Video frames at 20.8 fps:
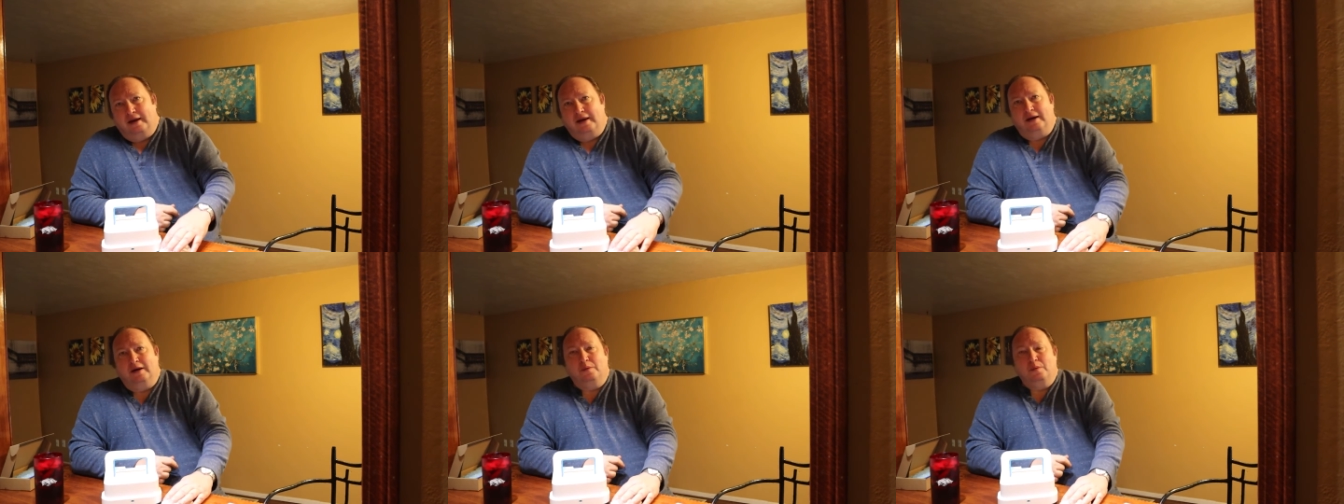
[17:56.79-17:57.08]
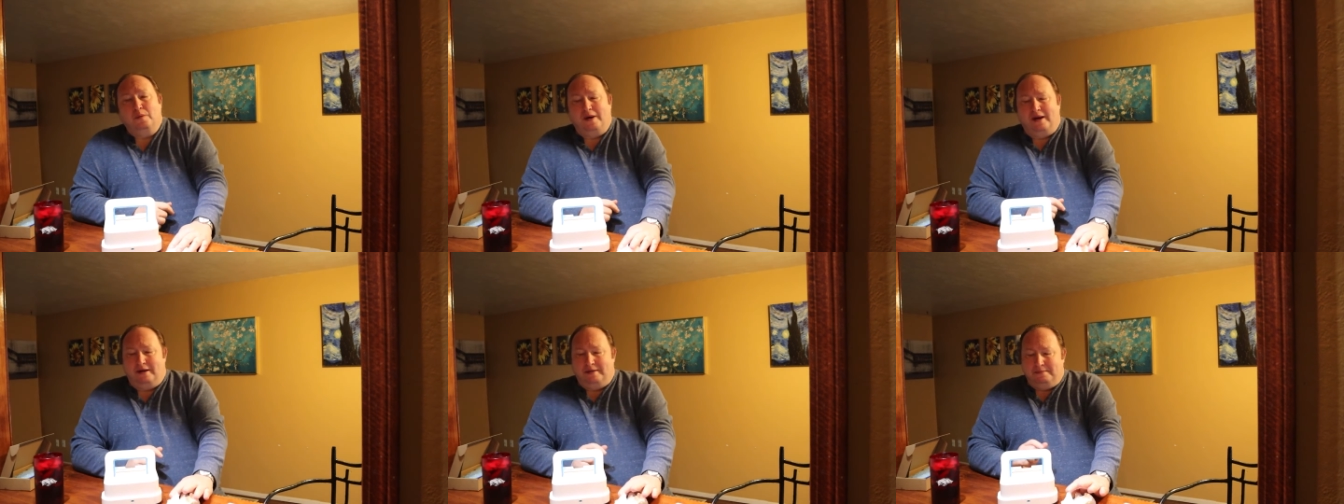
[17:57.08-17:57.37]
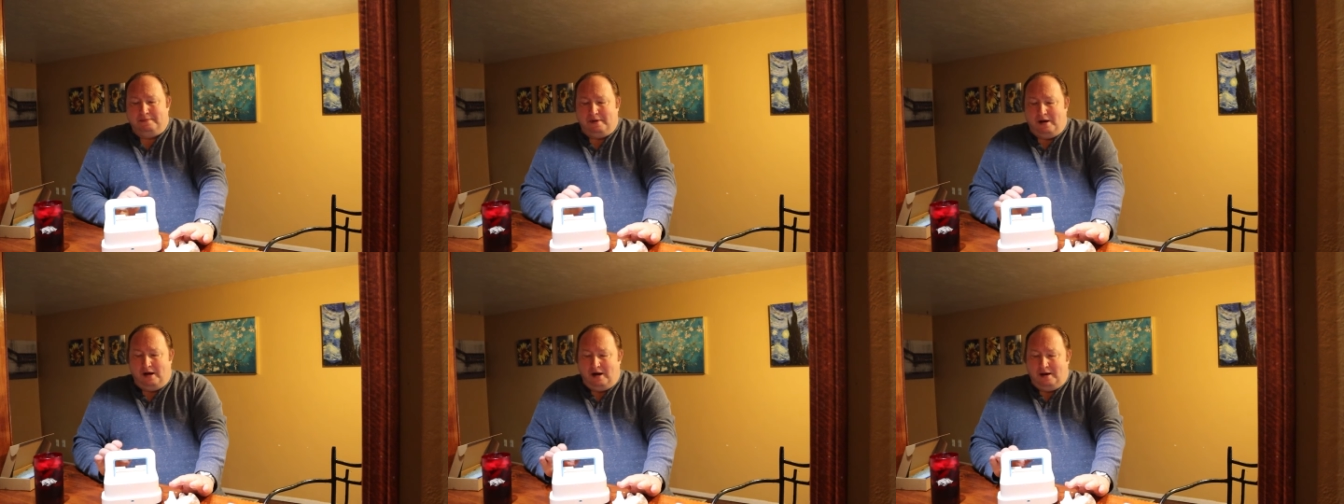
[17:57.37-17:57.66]
and a
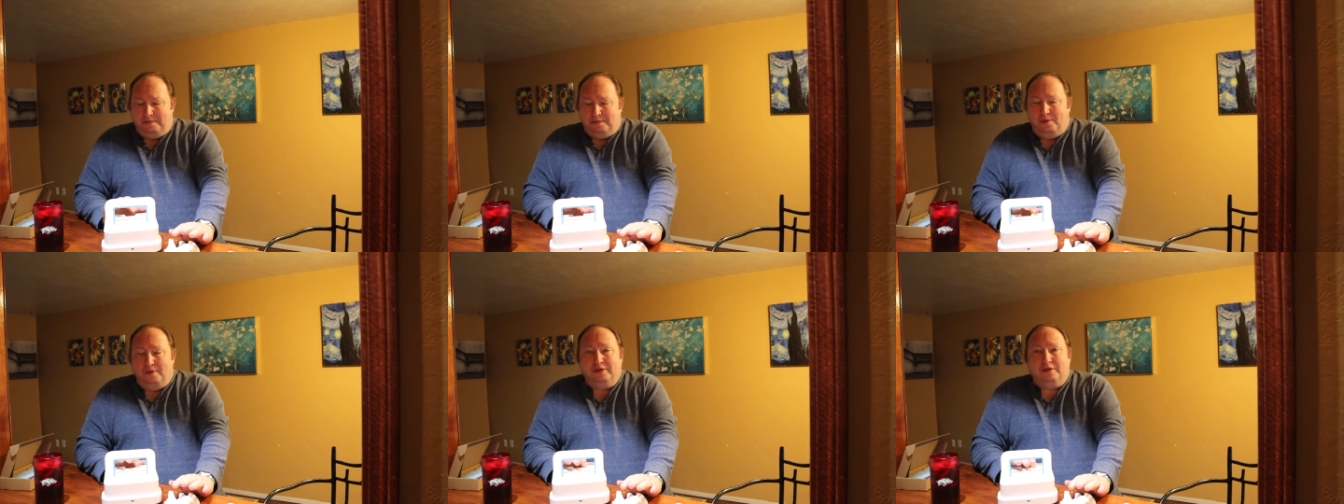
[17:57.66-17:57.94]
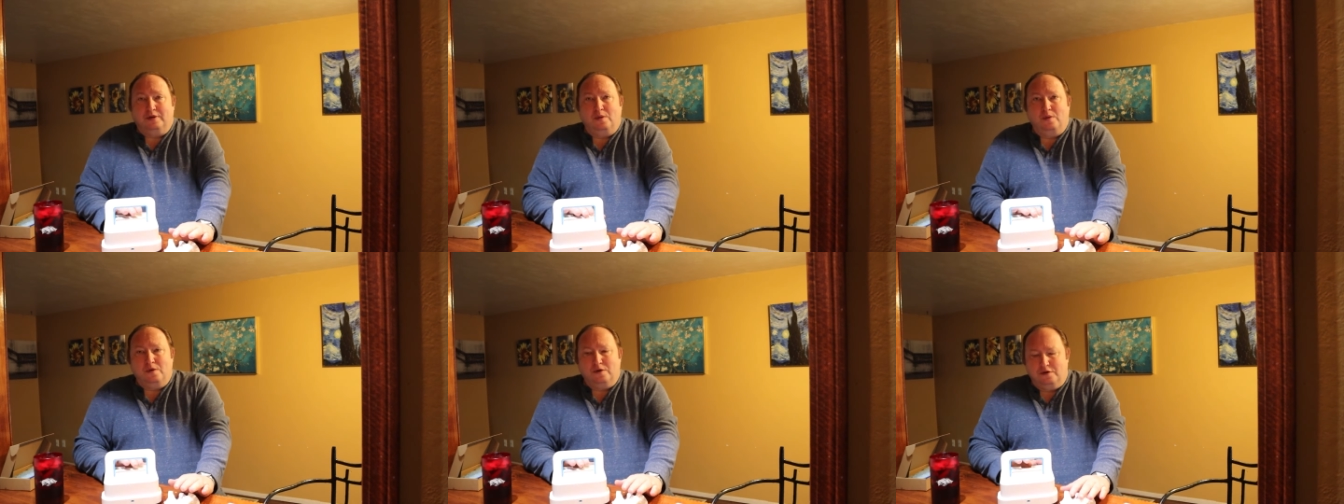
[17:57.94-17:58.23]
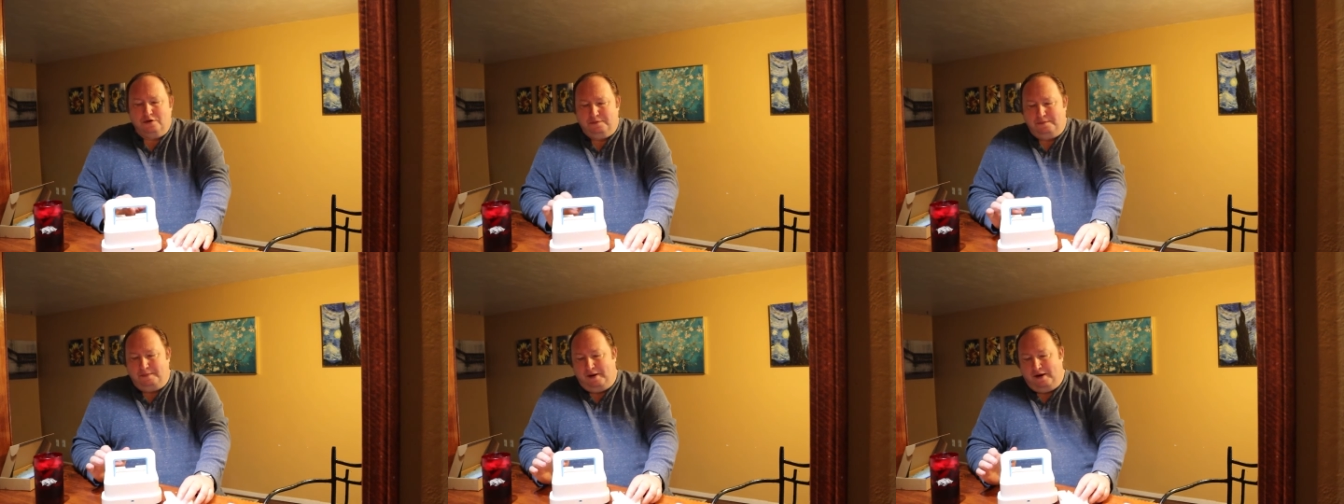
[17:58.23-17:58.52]
wet mop with
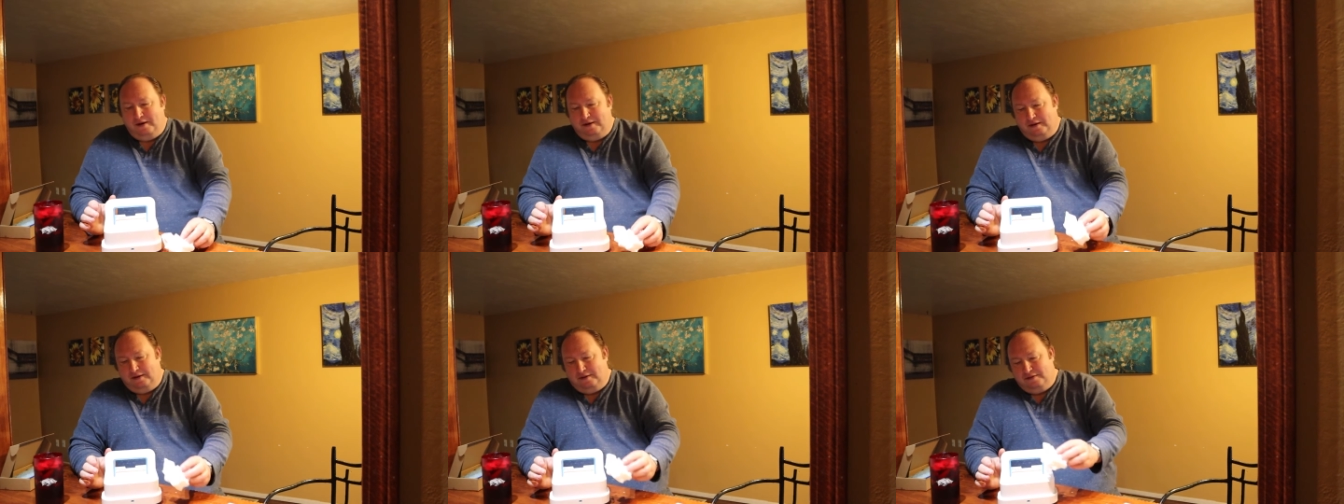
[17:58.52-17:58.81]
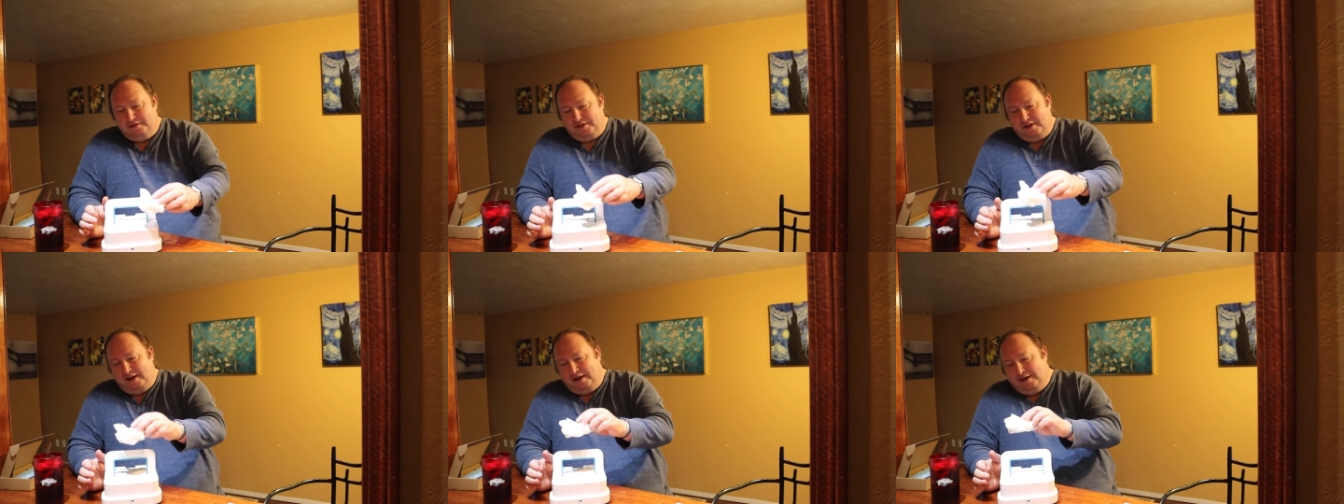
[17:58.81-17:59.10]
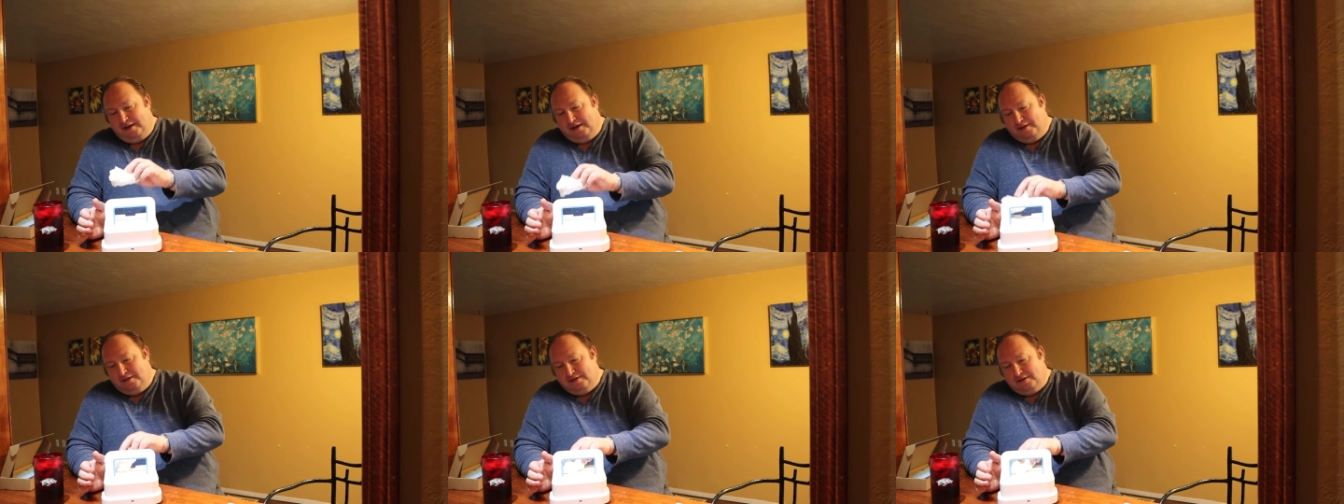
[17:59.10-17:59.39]
corresponding
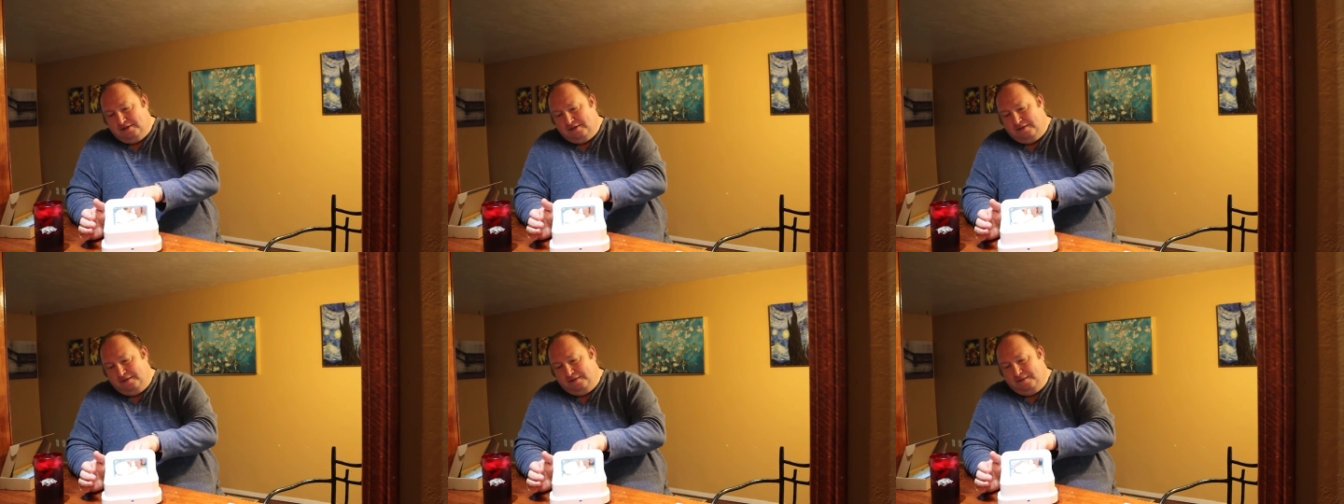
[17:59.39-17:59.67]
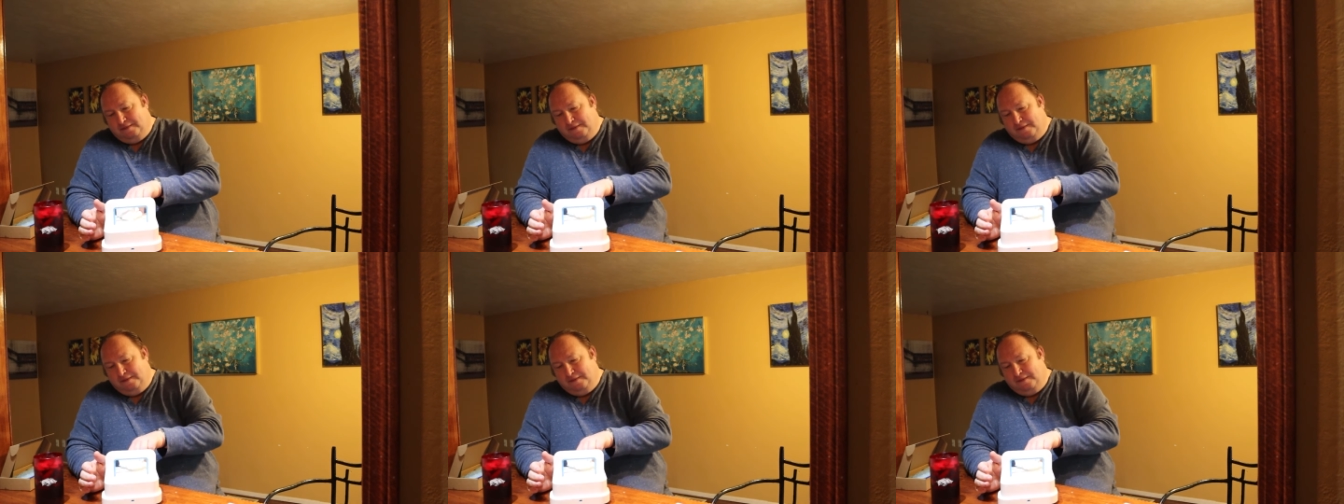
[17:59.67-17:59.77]
settings